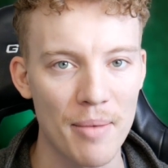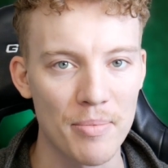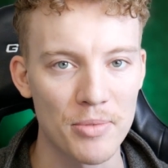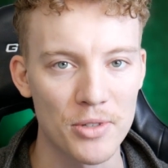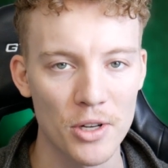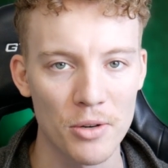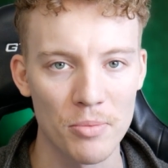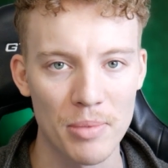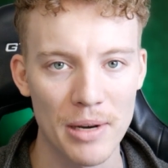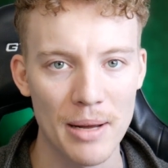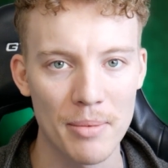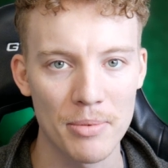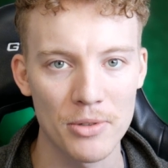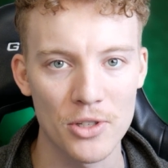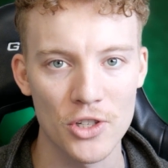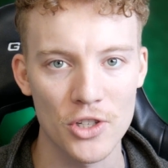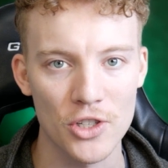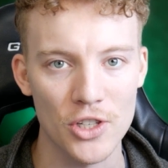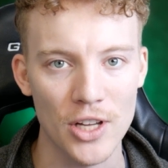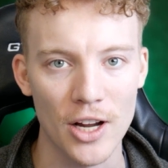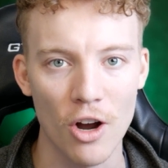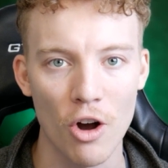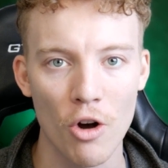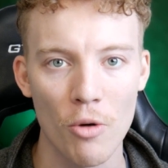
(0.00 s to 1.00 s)
So being able to just
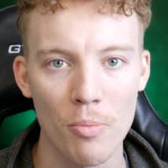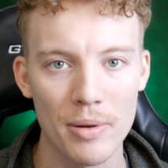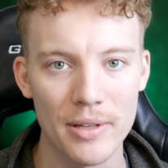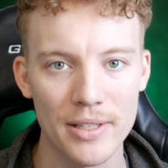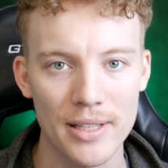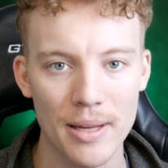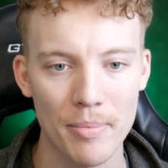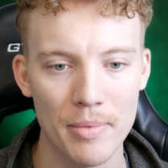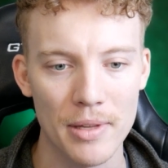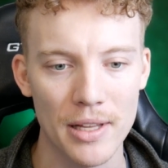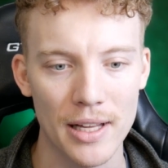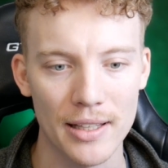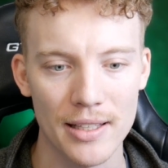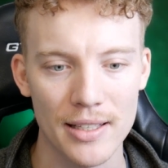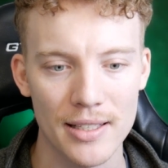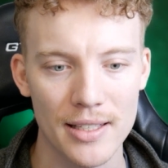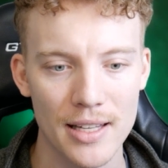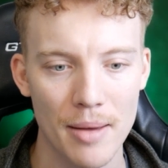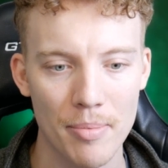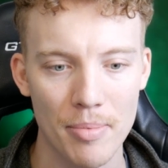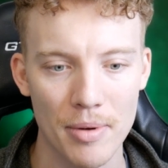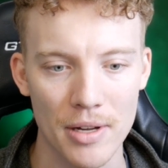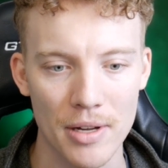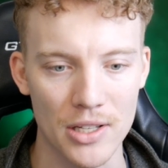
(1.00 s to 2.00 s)
like open something like this
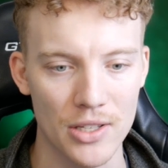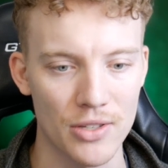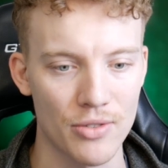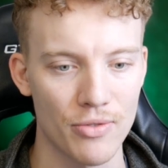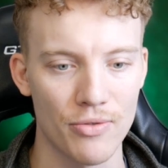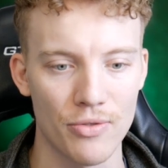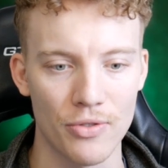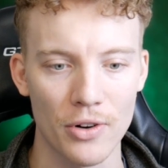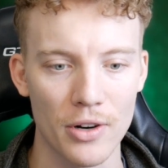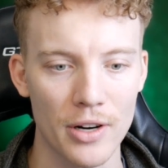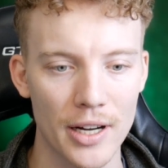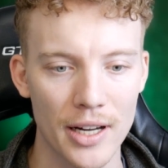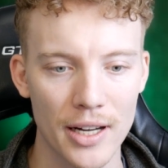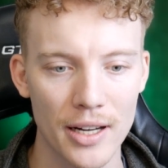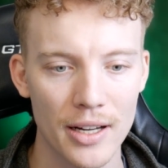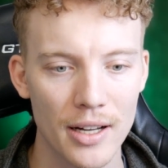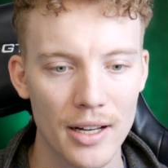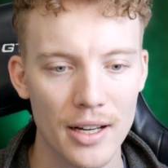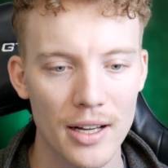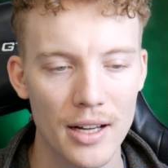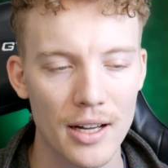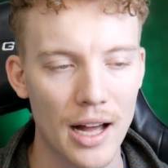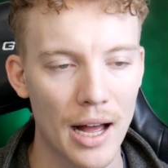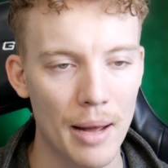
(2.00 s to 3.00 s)
up, it's free.
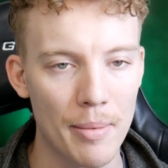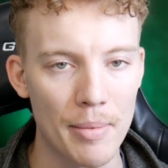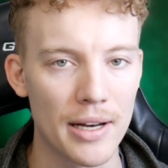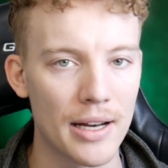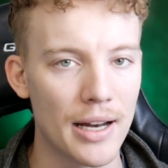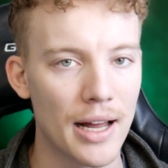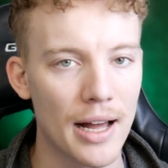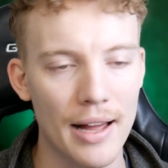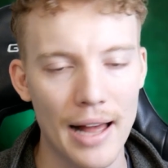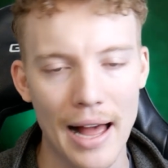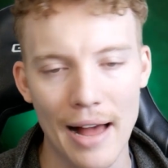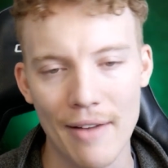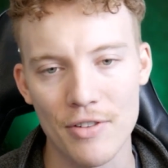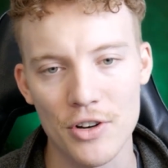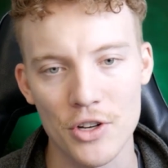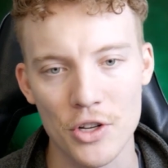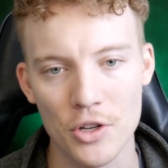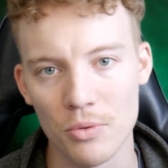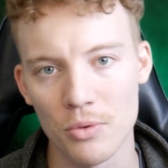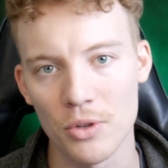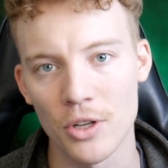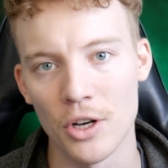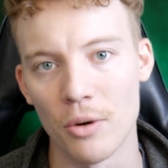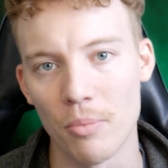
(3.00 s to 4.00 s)
I mean, after you
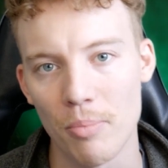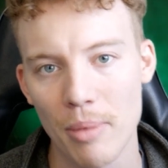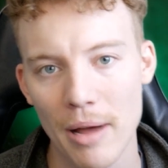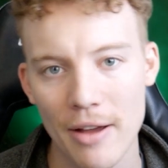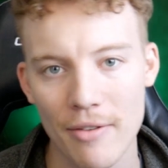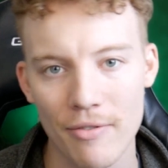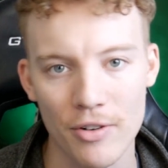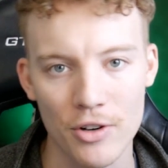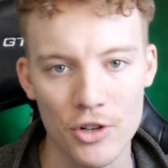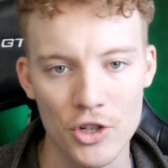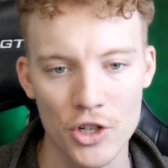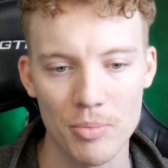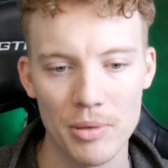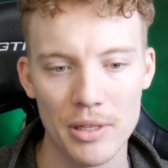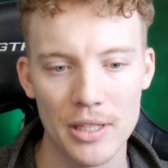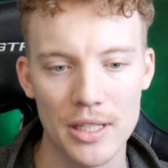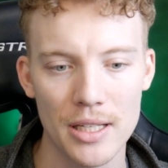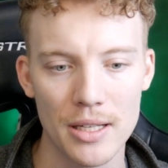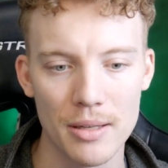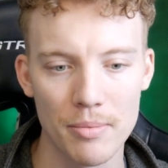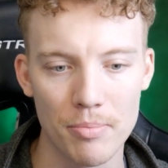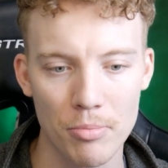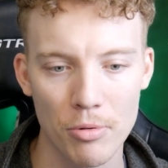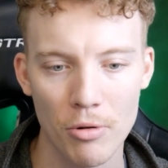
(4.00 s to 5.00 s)
pay for
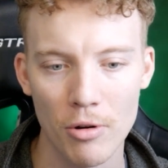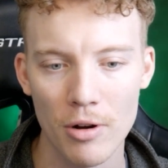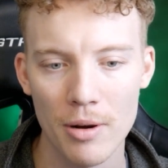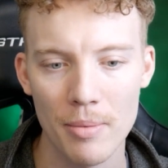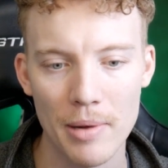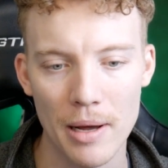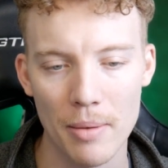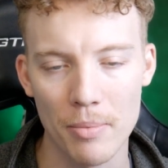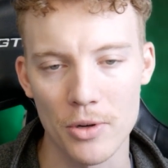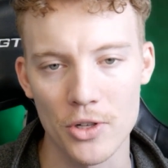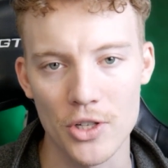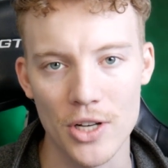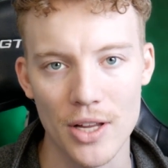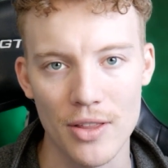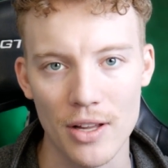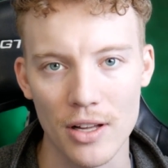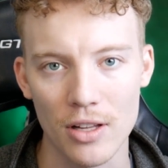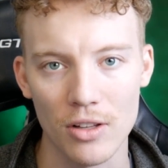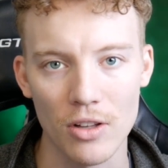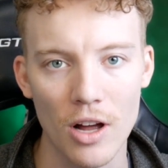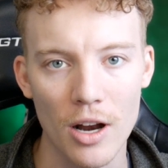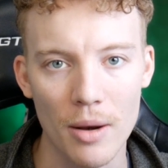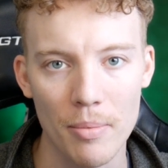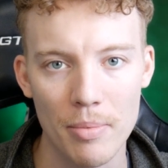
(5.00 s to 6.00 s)
GPT Premium, which I think a
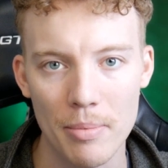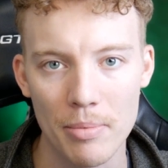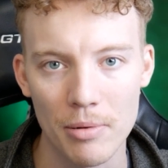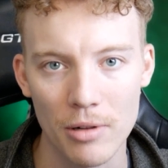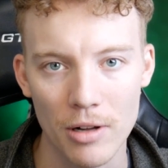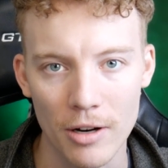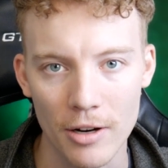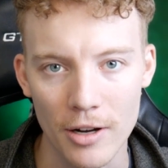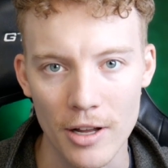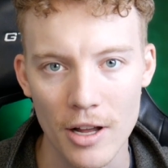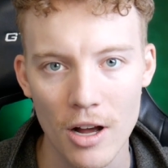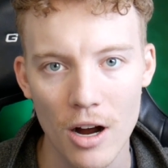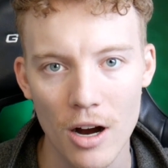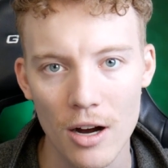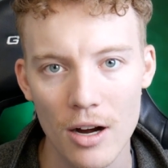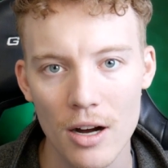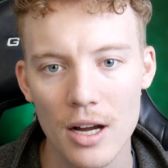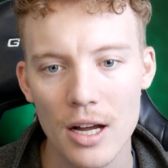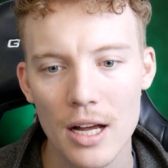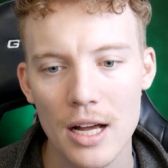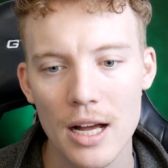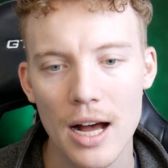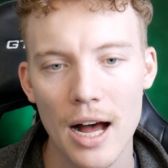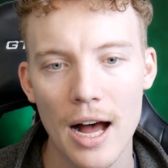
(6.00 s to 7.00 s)
lot of people already are,
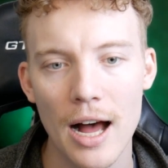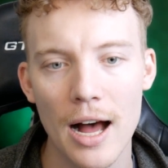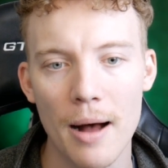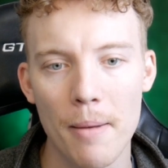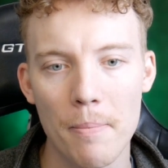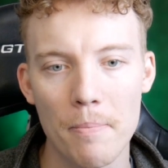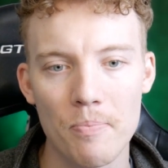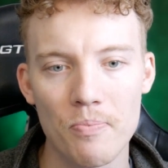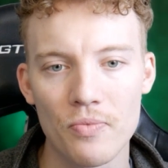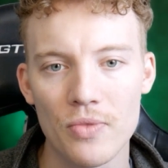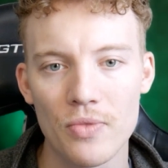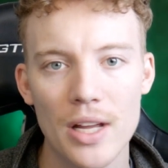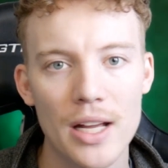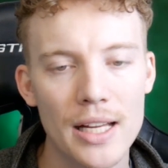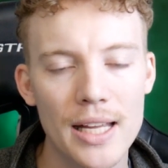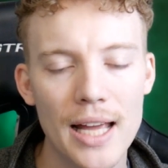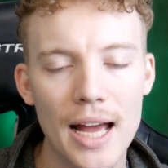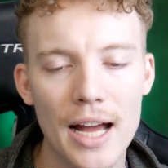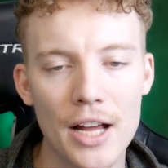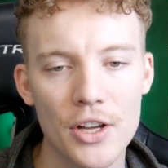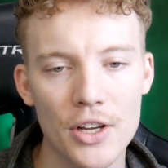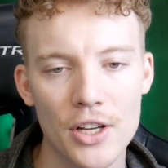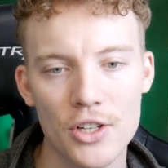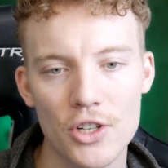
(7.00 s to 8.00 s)

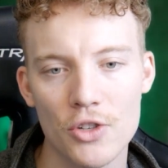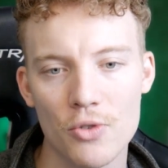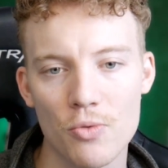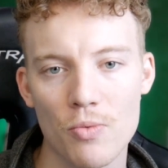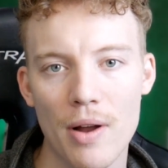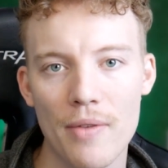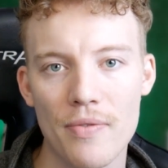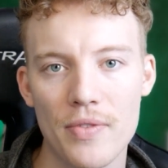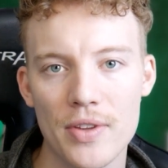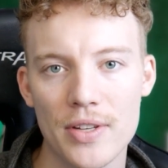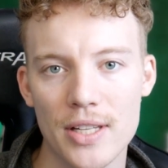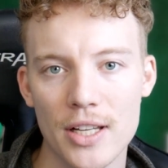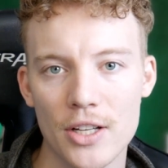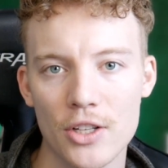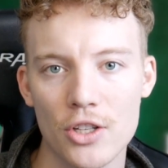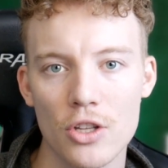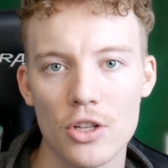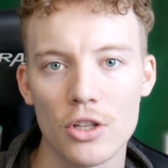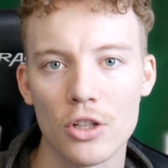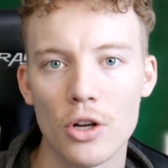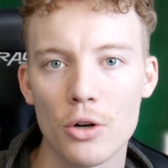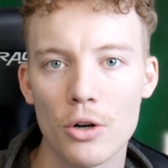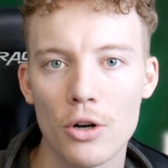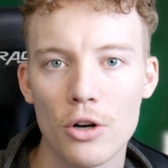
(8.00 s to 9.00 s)
you could just run this thing. So the
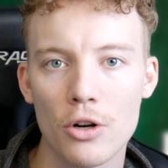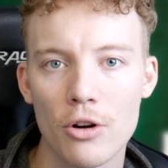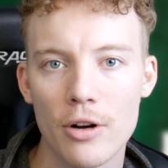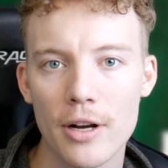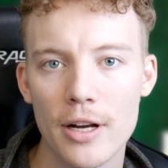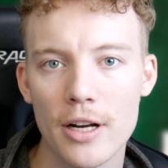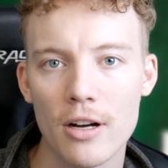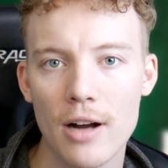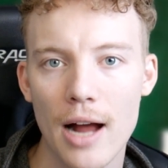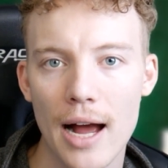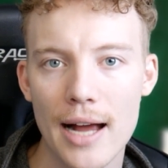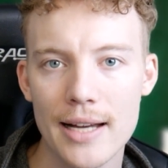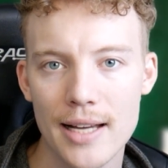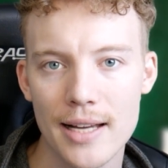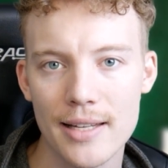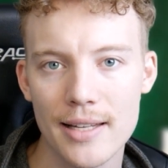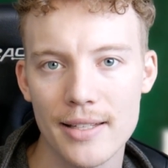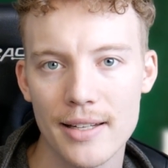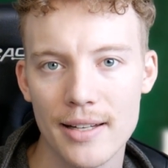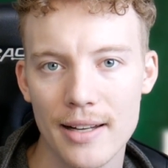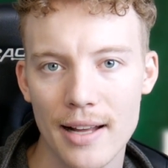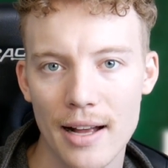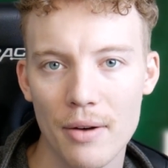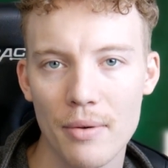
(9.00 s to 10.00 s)
Logo Creator, I
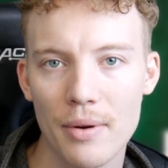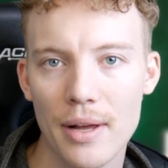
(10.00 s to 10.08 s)
tested it out.